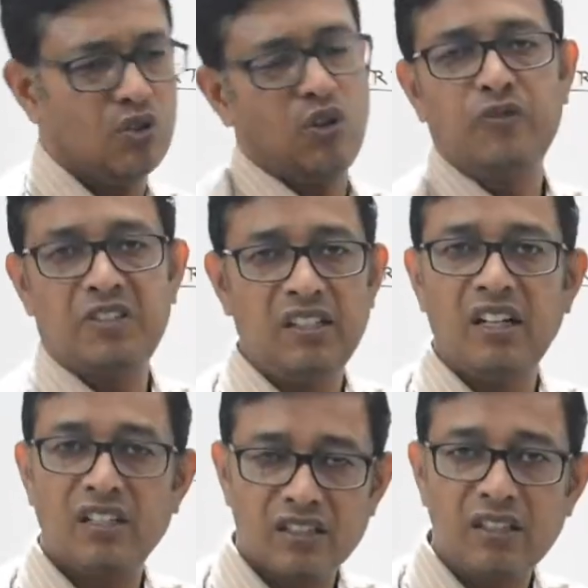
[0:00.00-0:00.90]
obviously
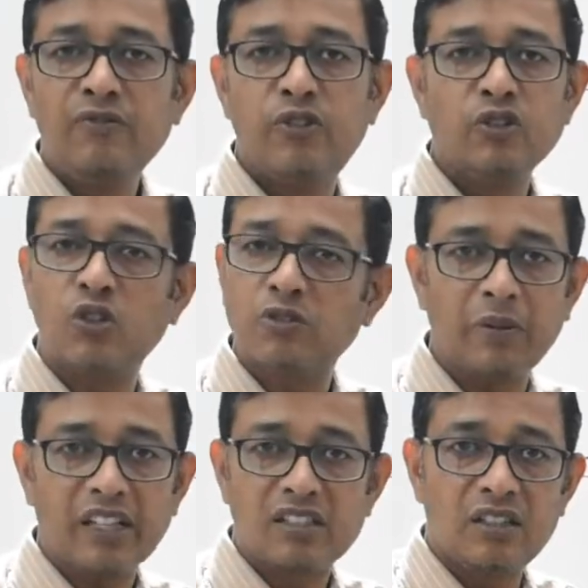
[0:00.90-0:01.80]
under the influence of some
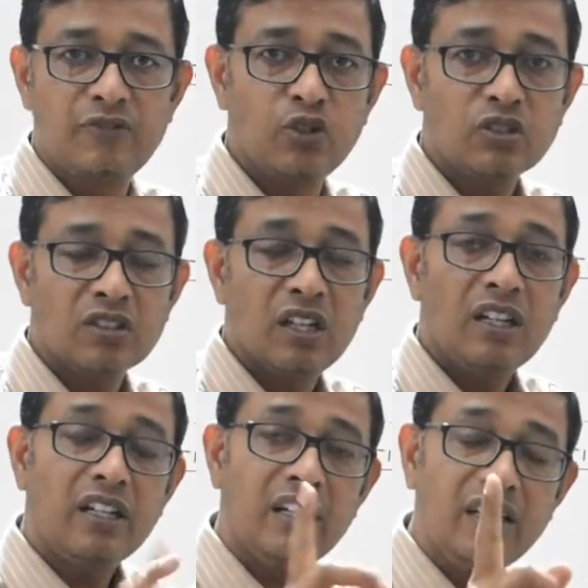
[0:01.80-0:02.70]
external force
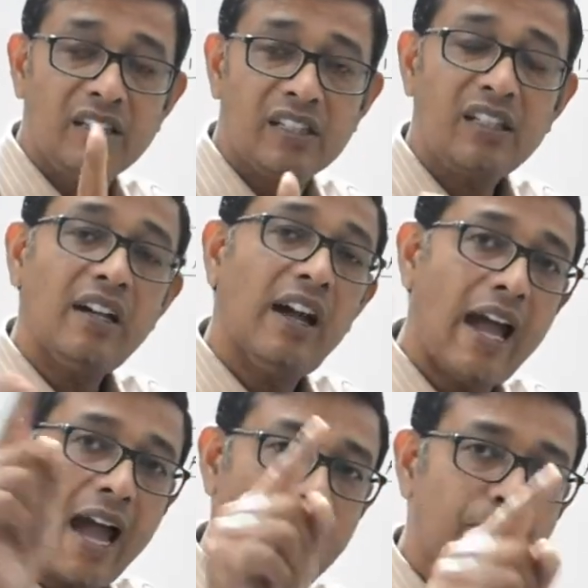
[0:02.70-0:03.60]
in the
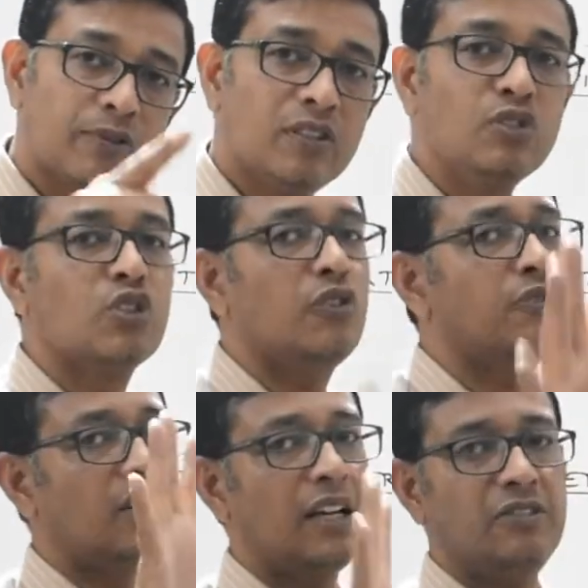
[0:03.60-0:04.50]
absence
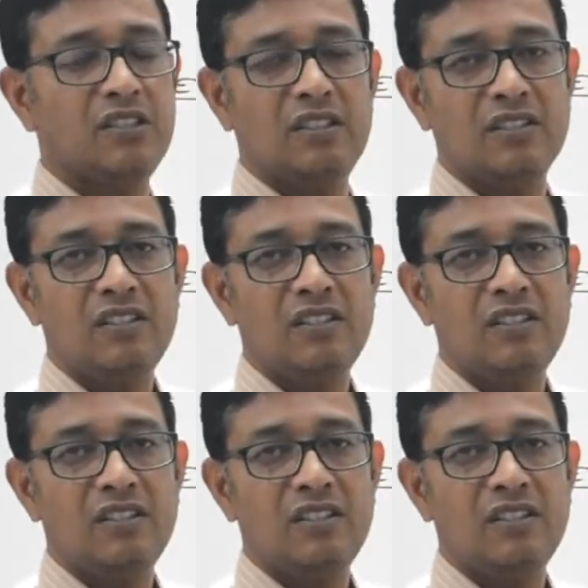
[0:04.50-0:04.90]
of gravity.